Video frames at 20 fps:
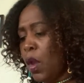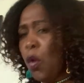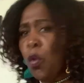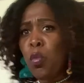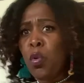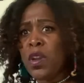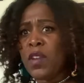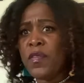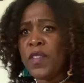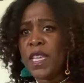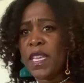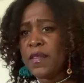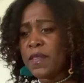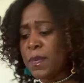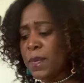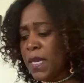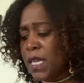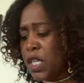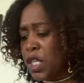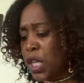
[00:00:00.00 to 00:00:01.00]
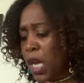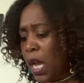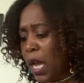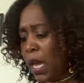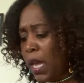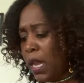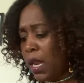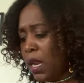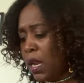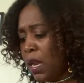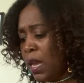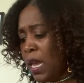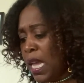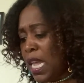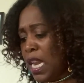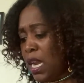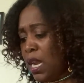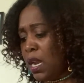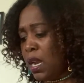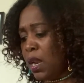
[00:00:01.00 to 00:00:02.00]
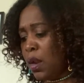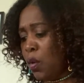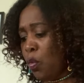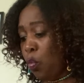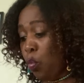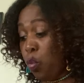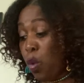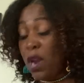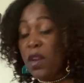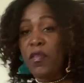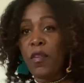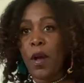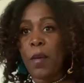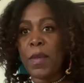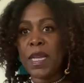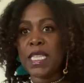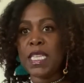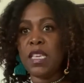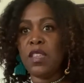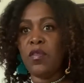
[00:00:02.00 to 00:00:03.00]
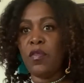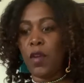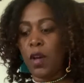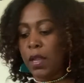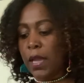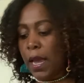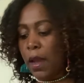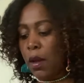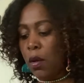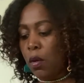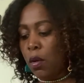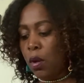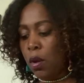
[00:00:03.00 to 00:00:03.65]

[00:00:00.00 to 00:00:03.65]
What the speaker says: What if he gives me a shot? What if all my teeth fall out?